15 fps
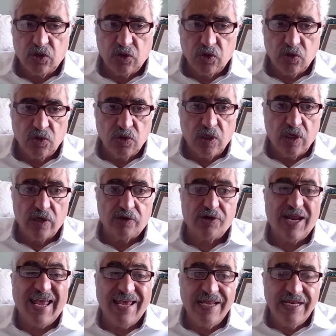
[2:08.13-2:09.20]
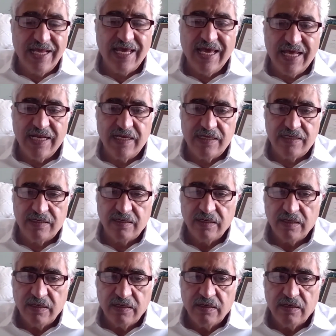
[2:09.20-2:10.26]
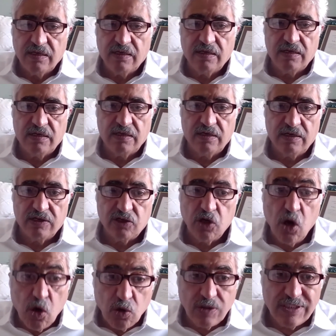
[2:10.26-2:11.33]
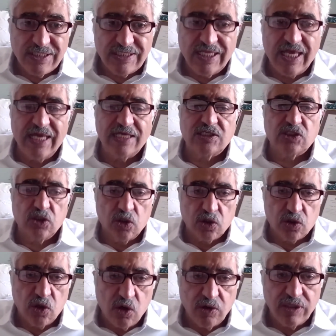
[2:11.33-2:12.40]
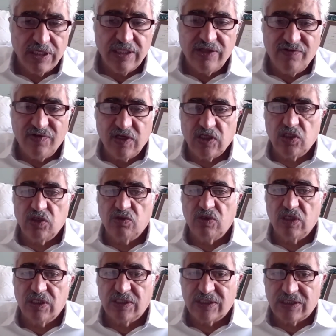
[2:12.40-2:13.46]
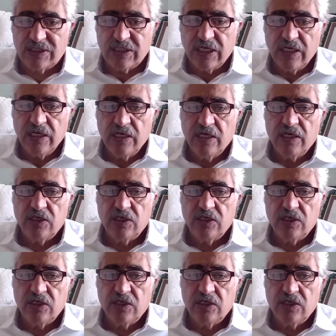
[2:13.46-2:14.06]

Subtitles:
to rein in rogue states or rogue individuals,